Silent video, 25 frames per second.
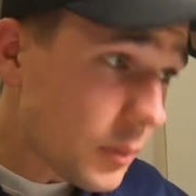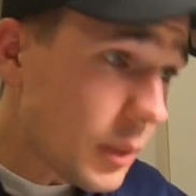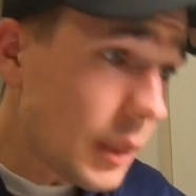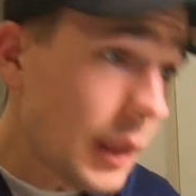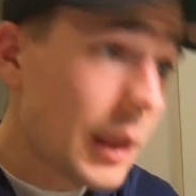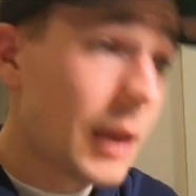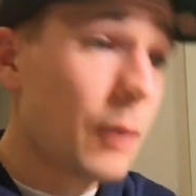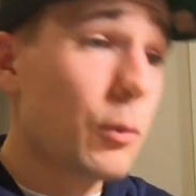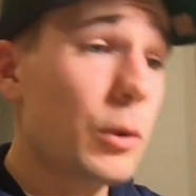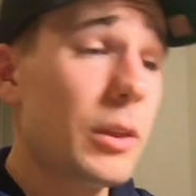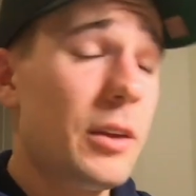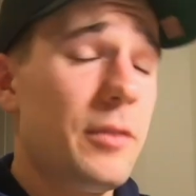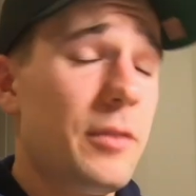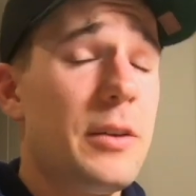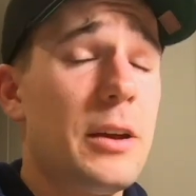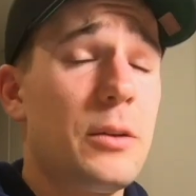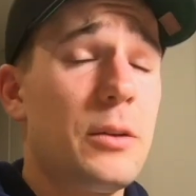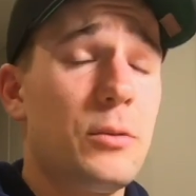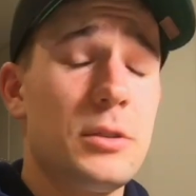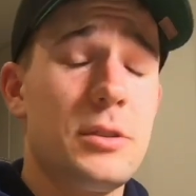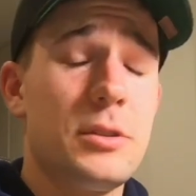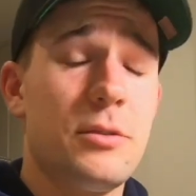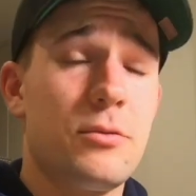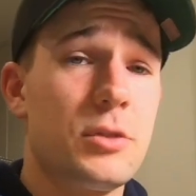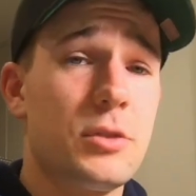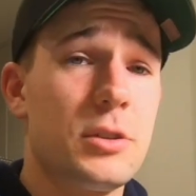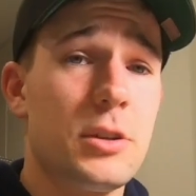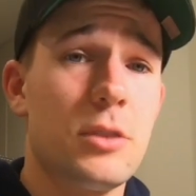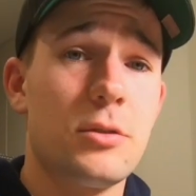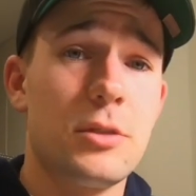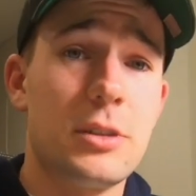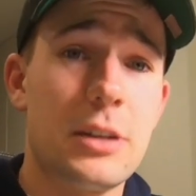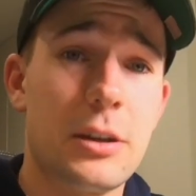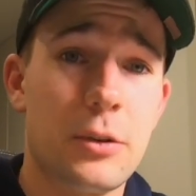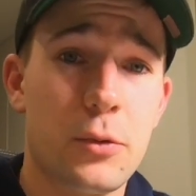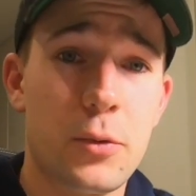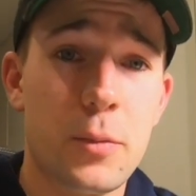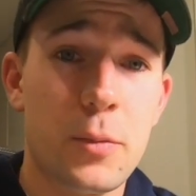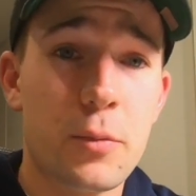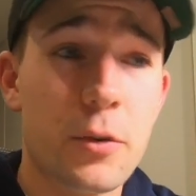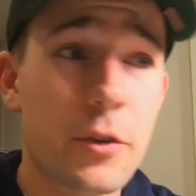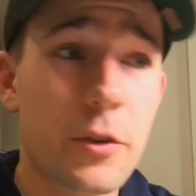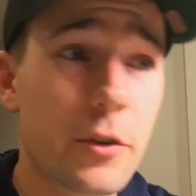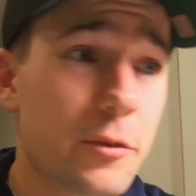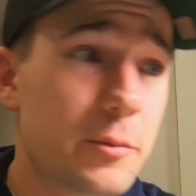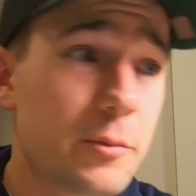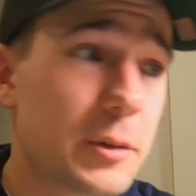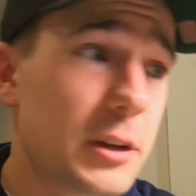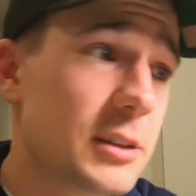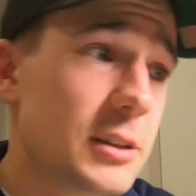And what they found was results started to
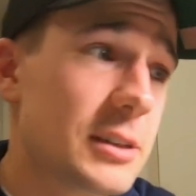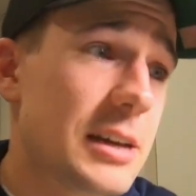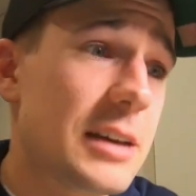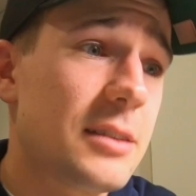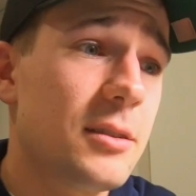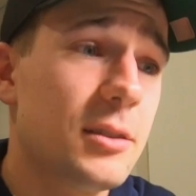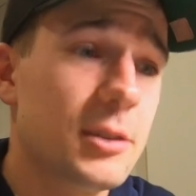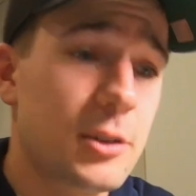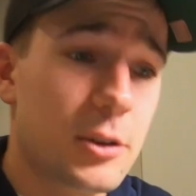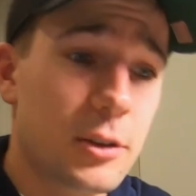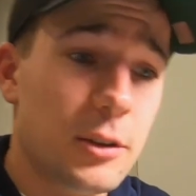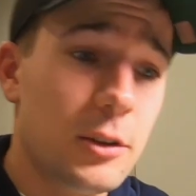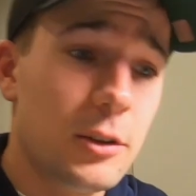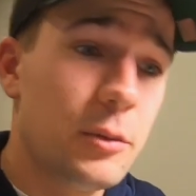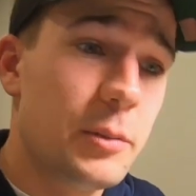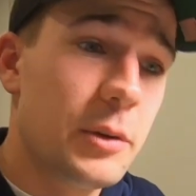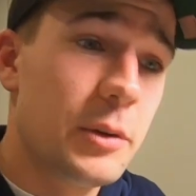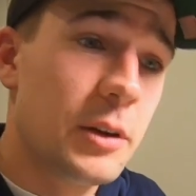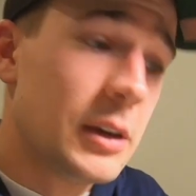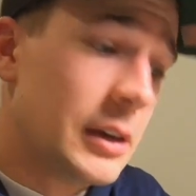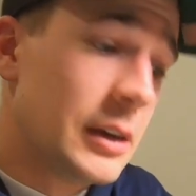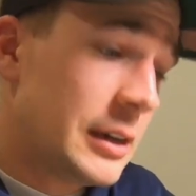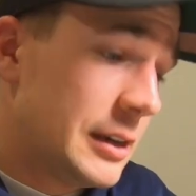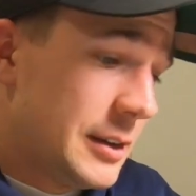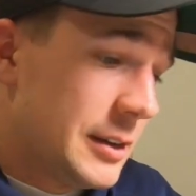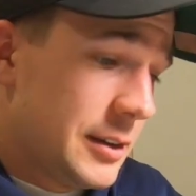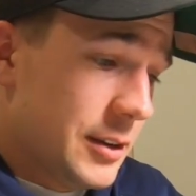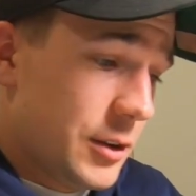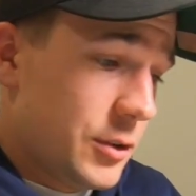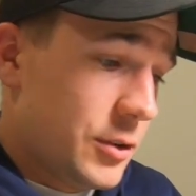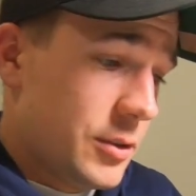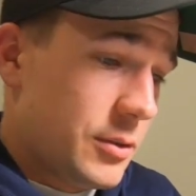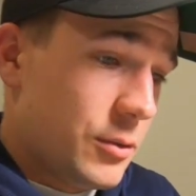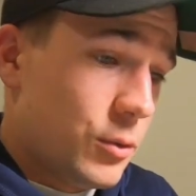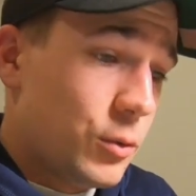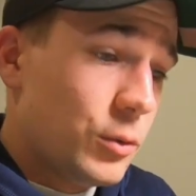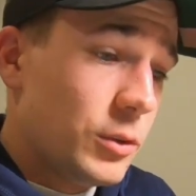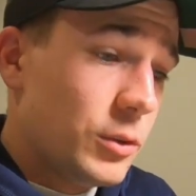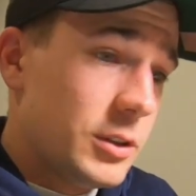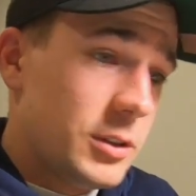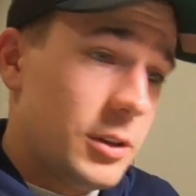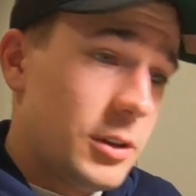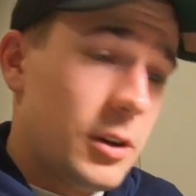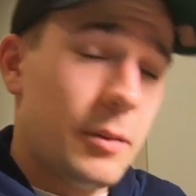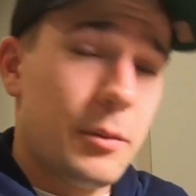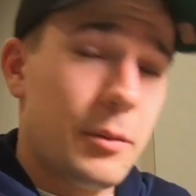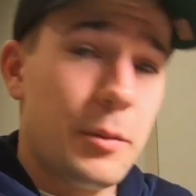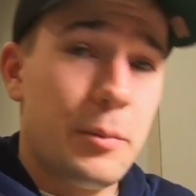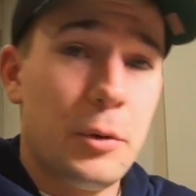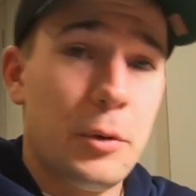improve because athletes got all this
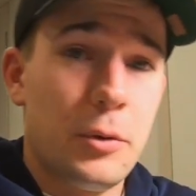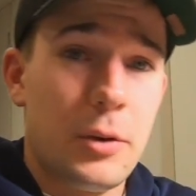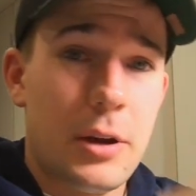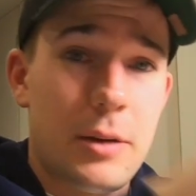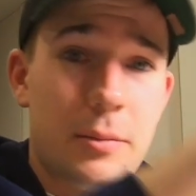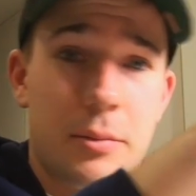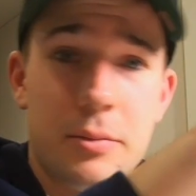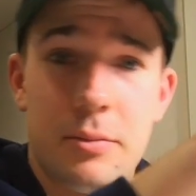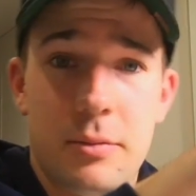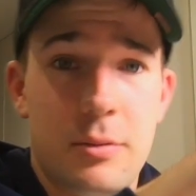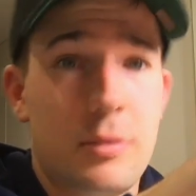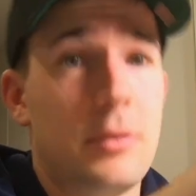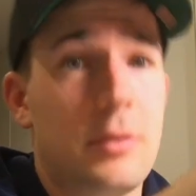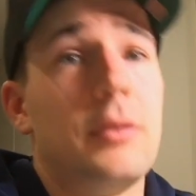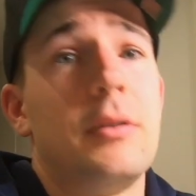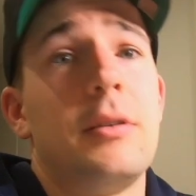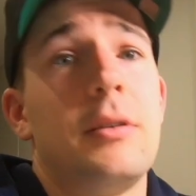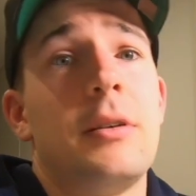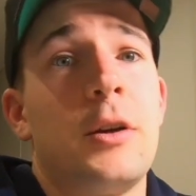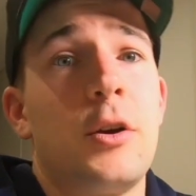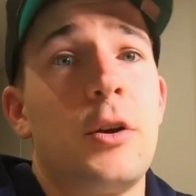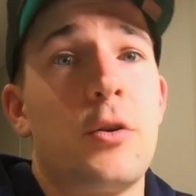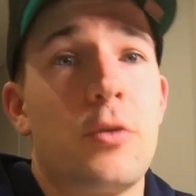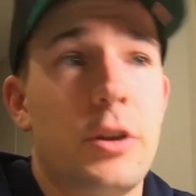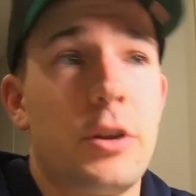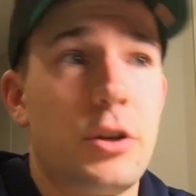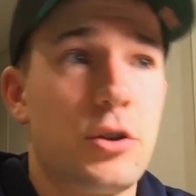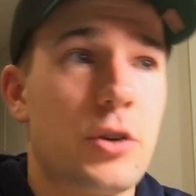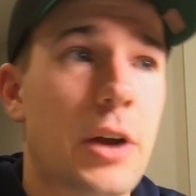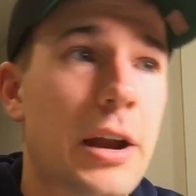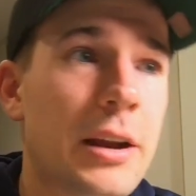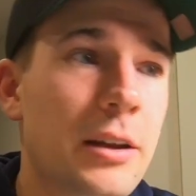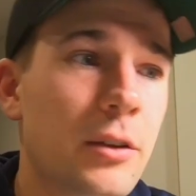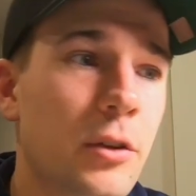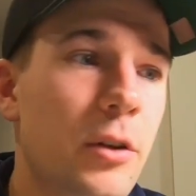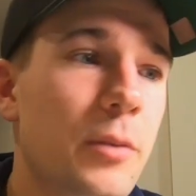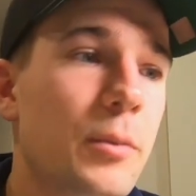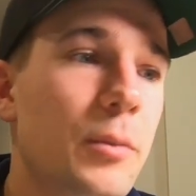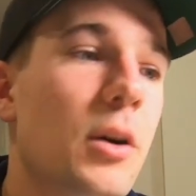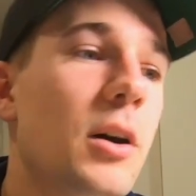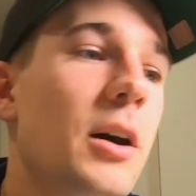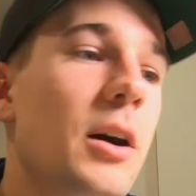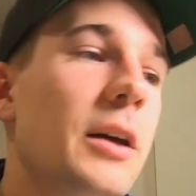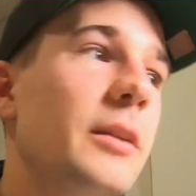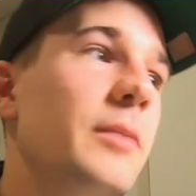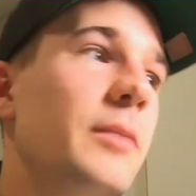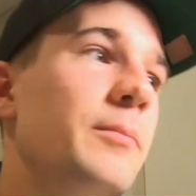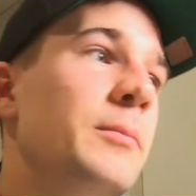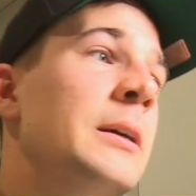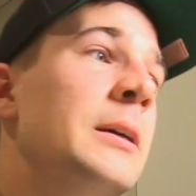time to build up a chronic training load
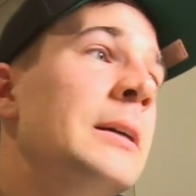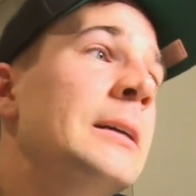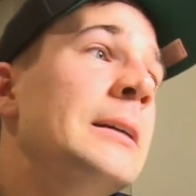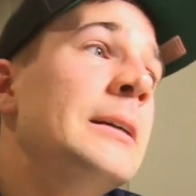behind them,